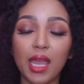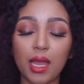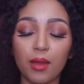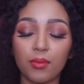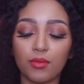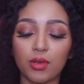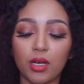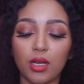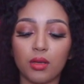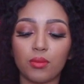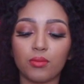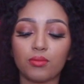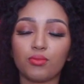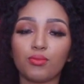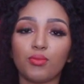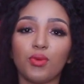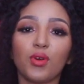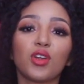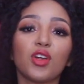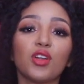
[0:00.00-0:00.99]
camera,
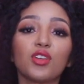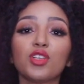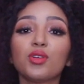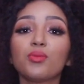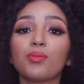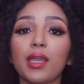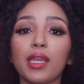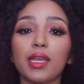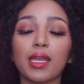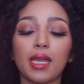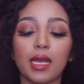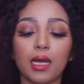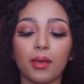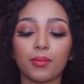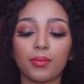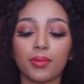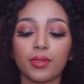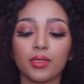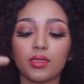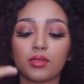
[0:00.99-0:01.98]
put on your
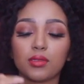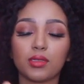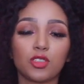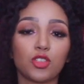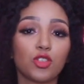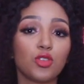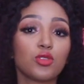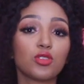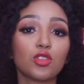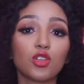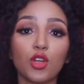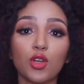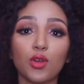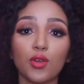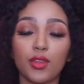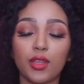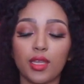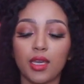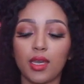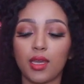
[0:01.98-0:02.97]
makeup, choose your
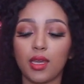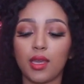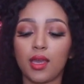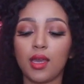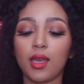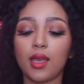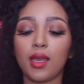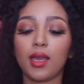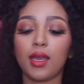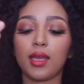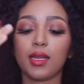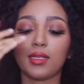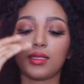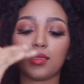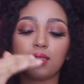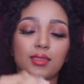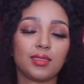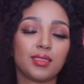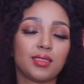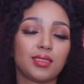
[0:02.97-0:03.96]
clothing,
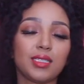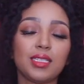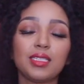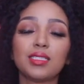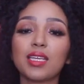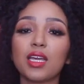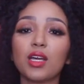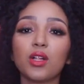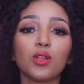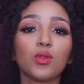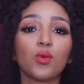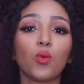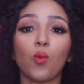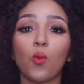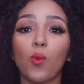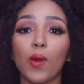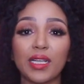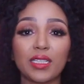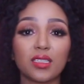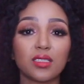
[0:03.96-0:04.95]
detail
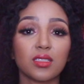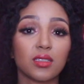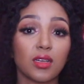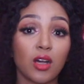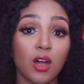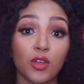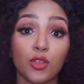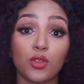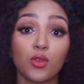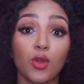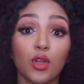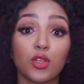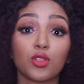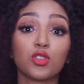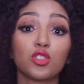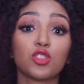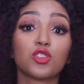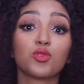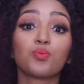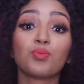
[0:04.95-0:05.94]
what are you going
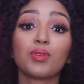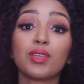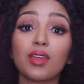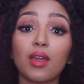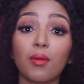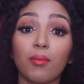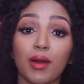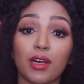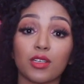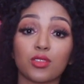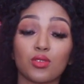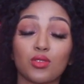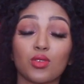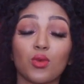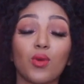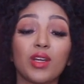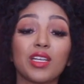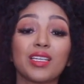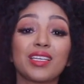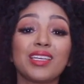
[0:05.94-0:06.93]
to speak about
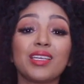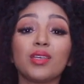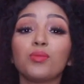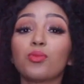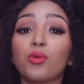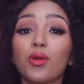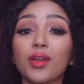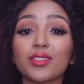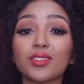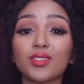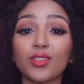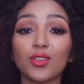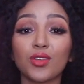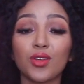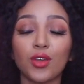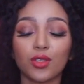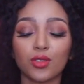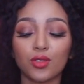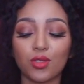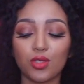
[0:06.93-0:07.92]
so what key points are you
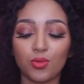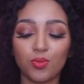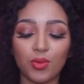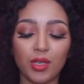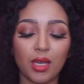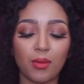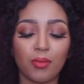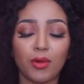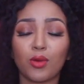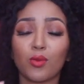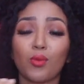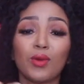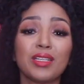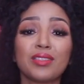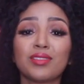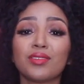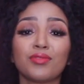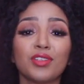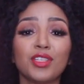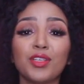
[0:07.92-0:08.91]
going to speak about what
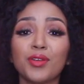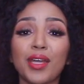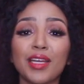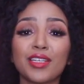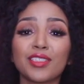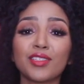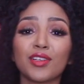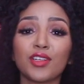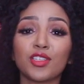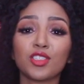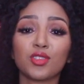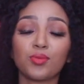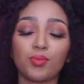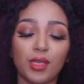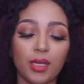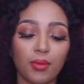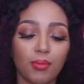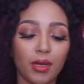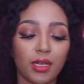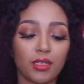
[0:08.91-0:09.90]
is the video actually going to
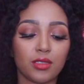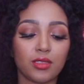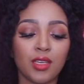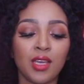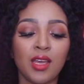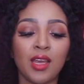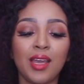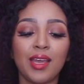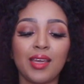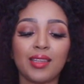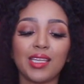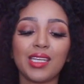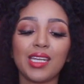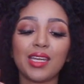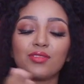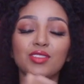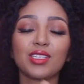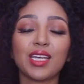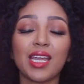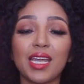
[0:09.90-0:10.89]
be about then
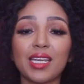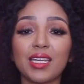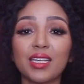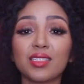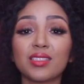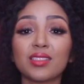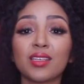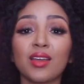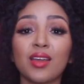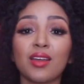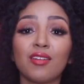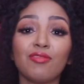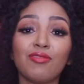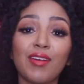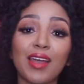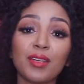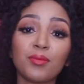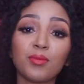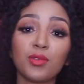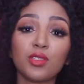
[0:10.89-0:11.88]
you have to edit
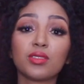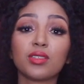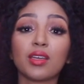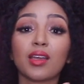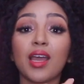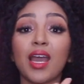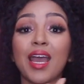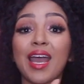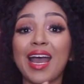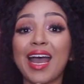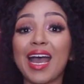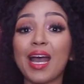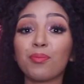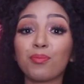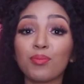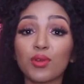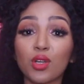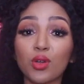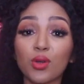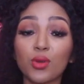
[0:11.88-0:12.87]
find music
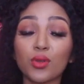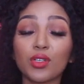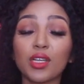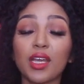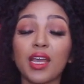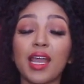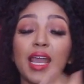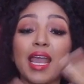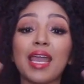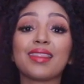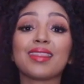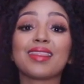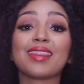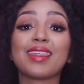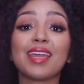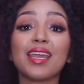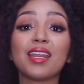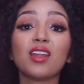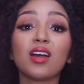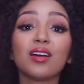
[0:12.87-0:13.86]
upload and
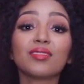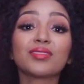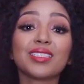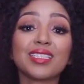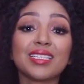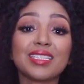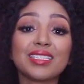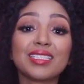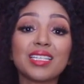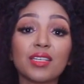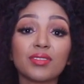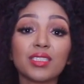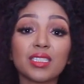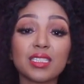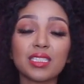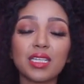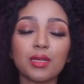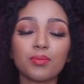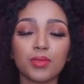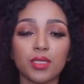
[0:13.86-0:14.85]
then after these seven
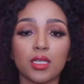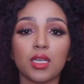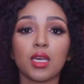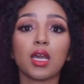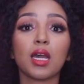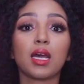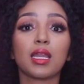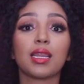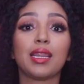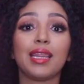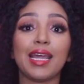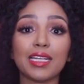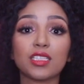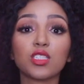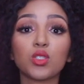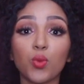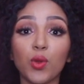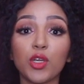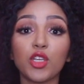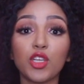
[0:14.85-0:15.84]
steps
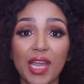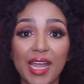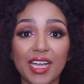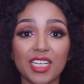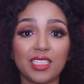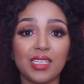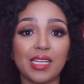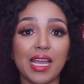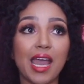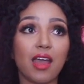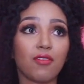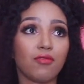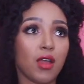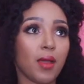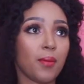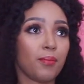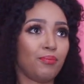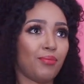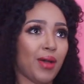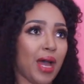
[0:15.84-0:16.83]
that's when you actually have
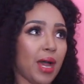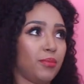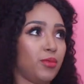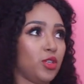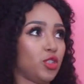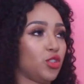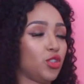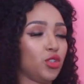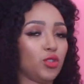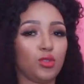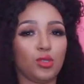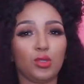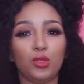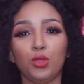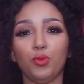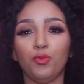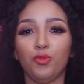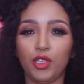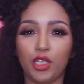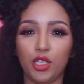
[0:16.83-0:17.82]
published a
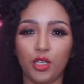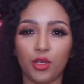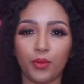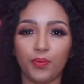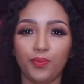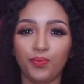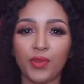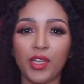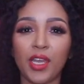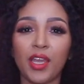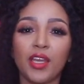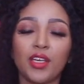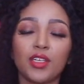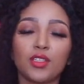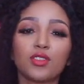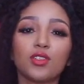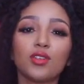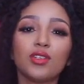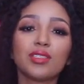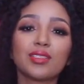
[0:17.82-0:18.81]
youtube video
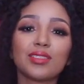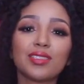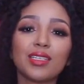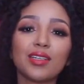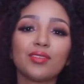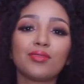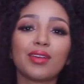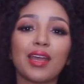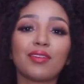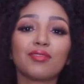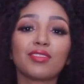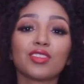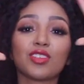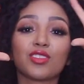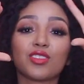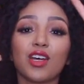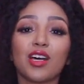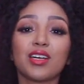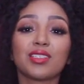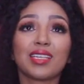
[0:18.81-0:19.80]
so instead of having
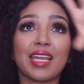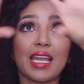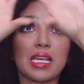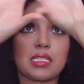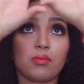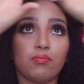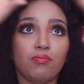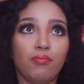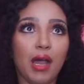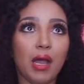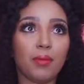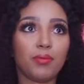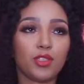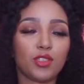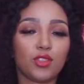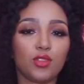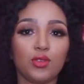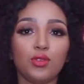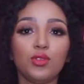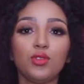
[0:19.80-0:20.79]
the task as
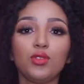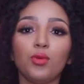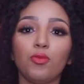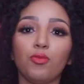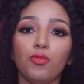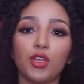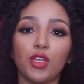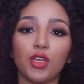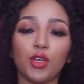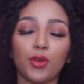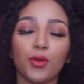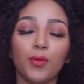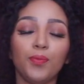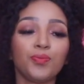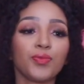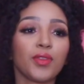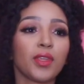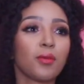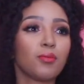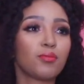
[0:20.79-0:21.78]
publish the YouTube video,
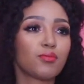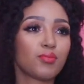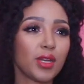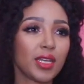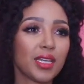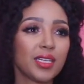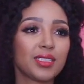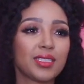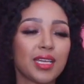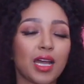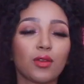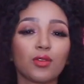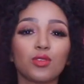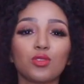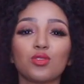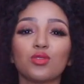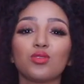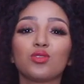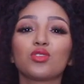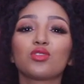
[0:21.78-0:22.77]
break it down
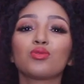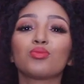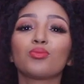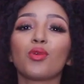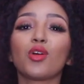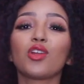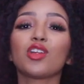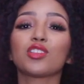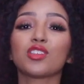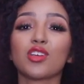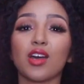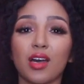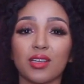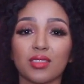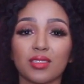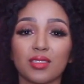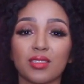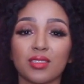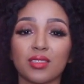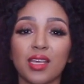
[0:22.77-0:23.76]
into smaller
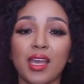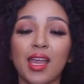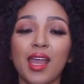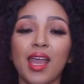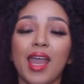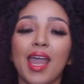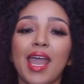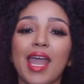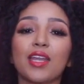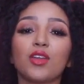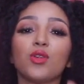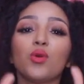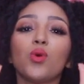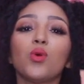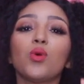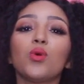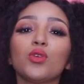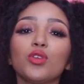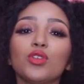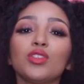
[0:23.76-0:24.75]
tasks. And
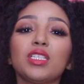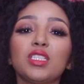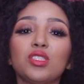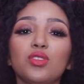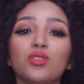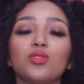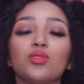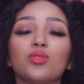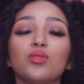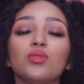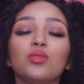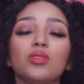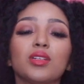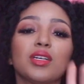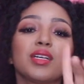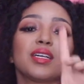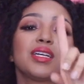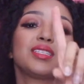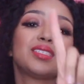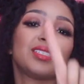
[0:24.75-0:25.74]
all you need to do
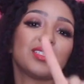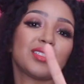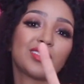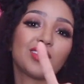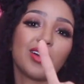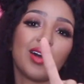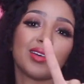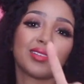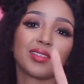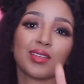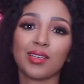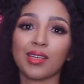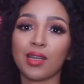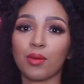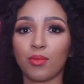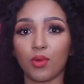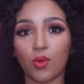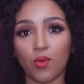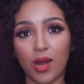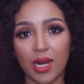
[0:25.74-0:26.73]
is just task
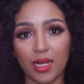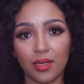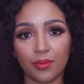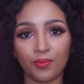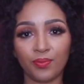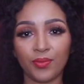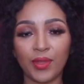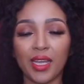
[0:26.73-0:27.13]
number one.